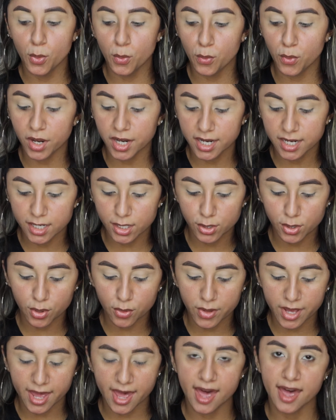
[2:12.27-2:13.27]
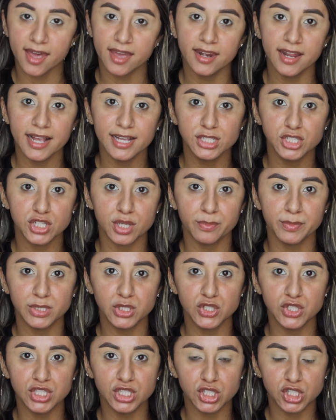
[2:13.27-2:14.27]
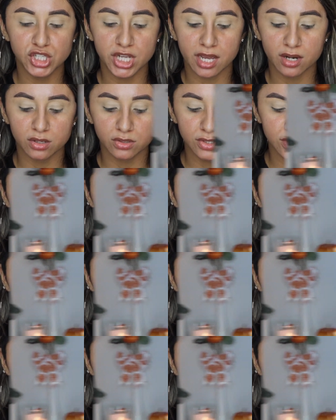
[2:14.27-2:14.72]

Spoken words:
we're gonna go ahead and jump into the shadows.